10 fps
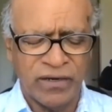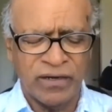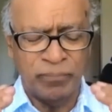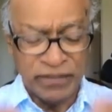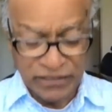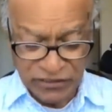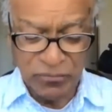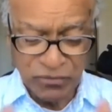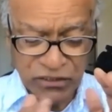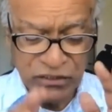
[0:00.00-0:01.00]
meat
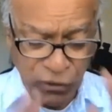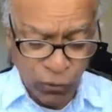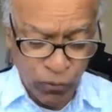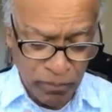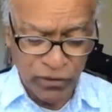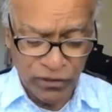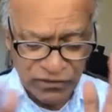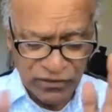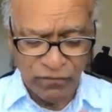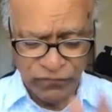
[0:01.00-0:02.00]
consumption is low because
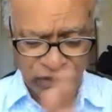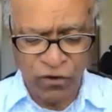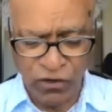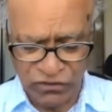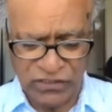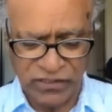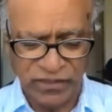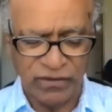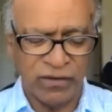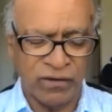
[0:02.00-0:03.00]
of the cost.
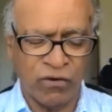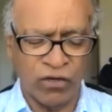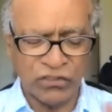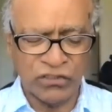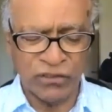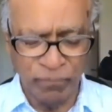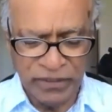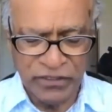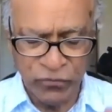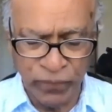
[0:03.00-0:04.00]
Cost of
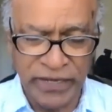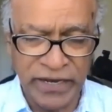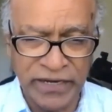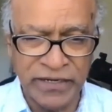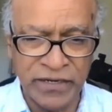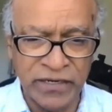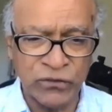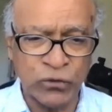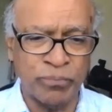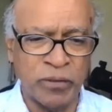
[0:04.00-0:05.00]
meat is very high in India.
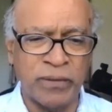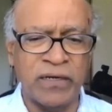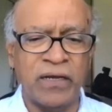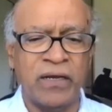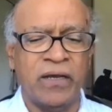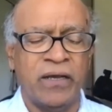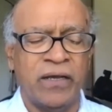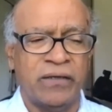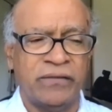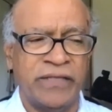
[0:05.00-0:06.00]
So people,
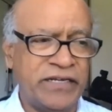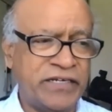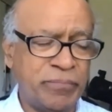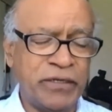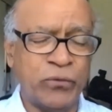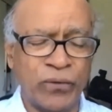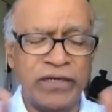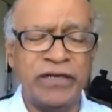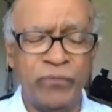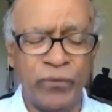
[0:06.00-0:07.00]
they eat meat
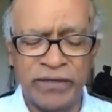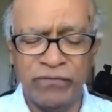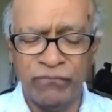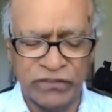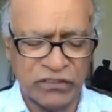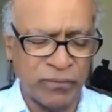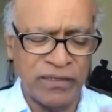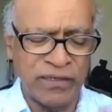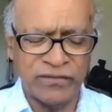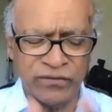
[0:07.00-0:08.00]
only during
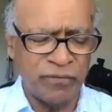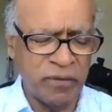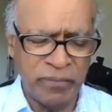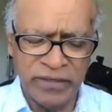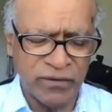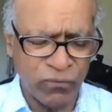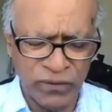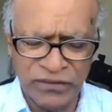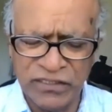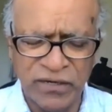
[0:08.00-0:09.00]
festivals or maybe
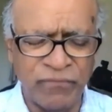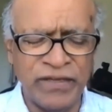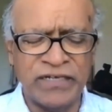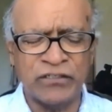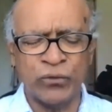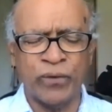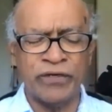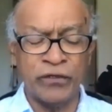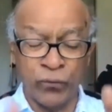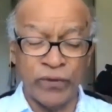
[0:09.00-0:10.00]
once in a week and so on
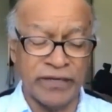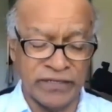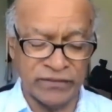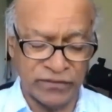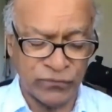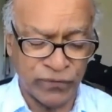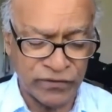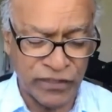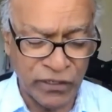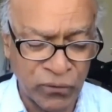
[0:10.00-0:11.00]
in rural areas. As far as
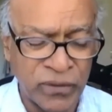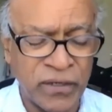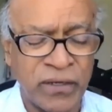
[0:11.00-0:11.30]
I know